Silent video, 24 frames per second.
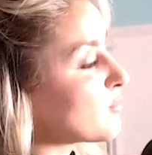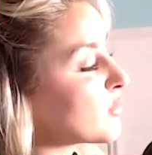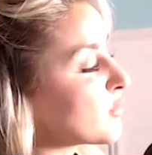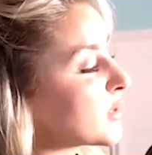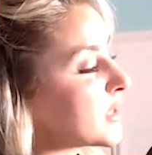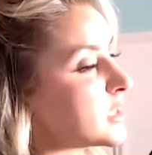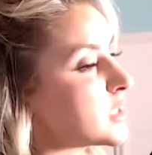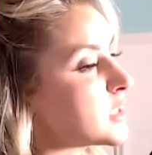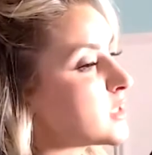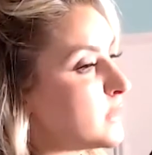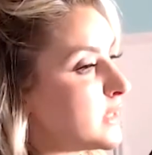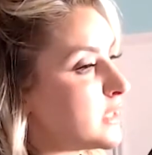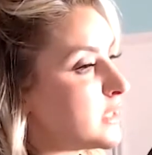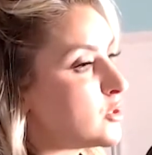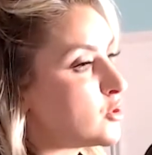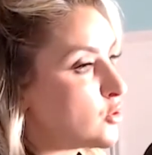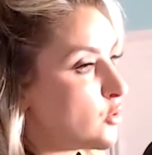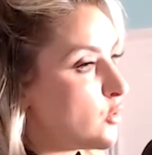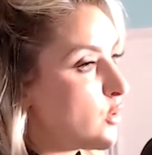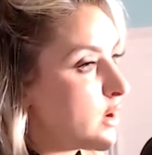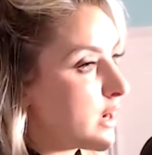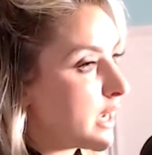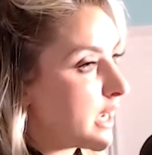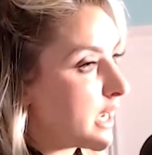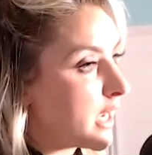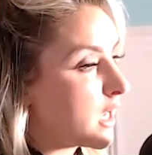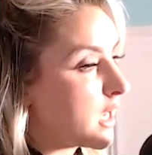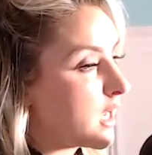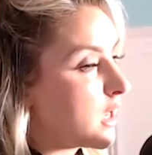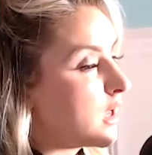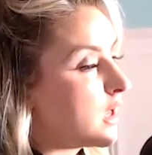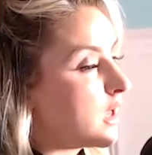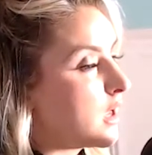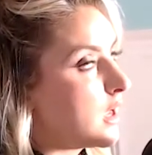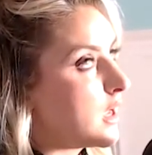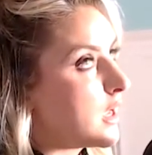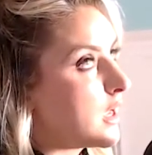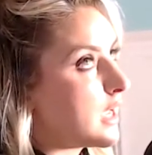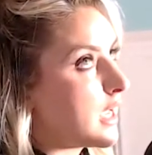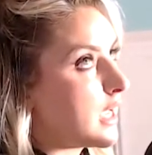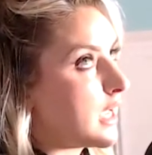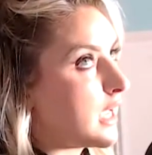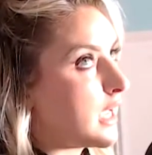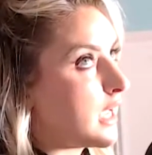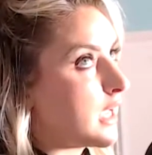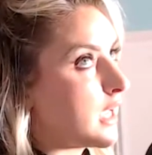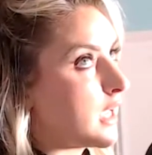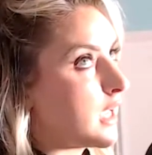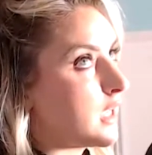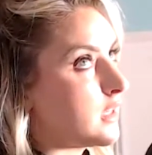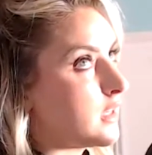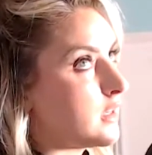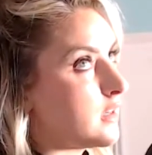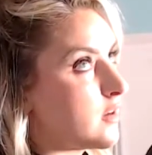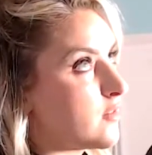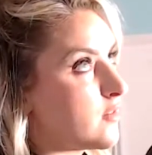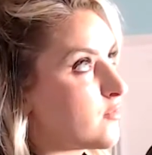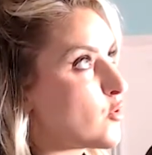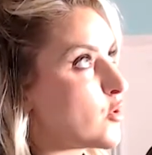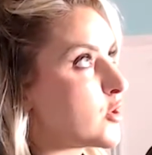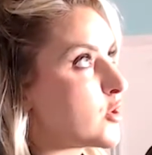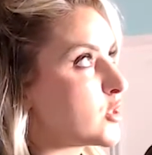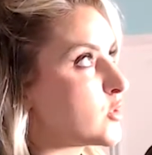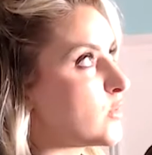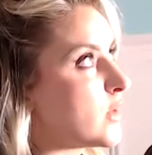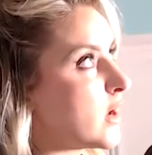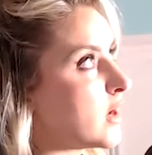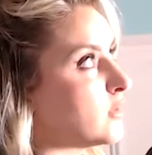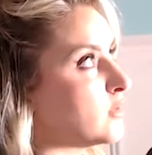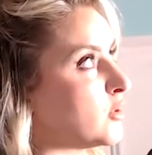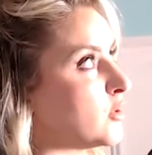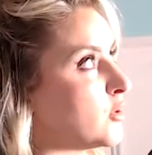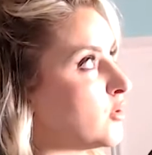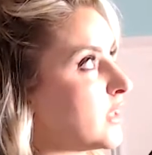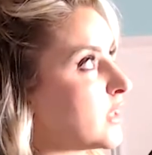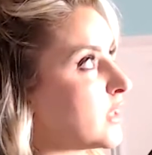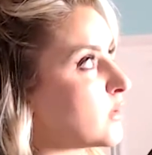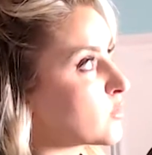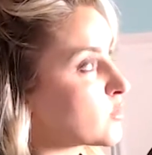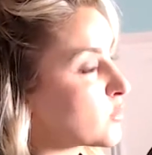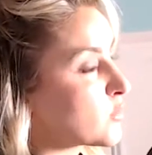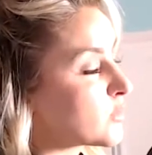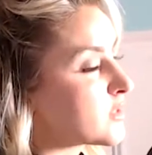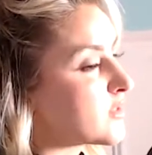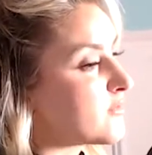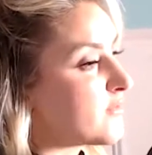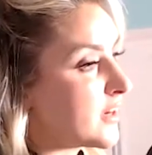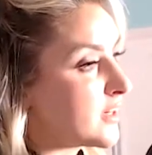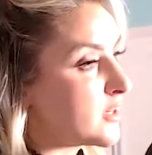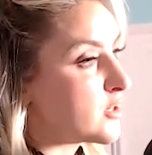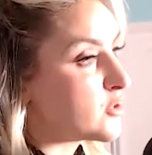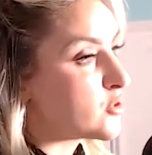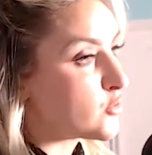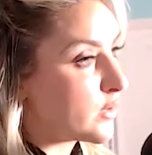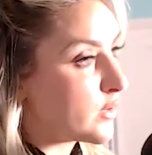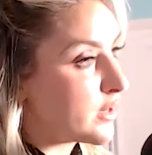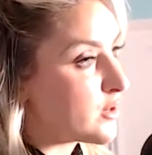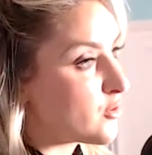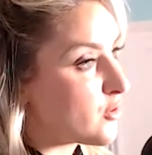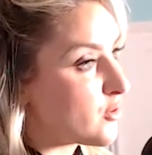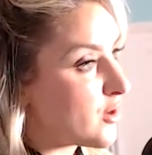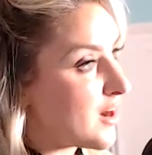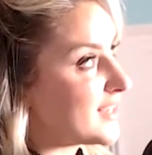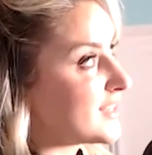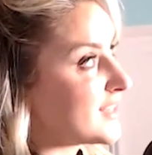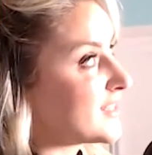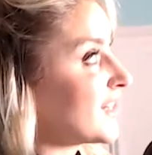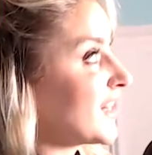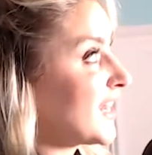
brings me joy? And of course, we all know, like, we're supposed to find our joy in Christ.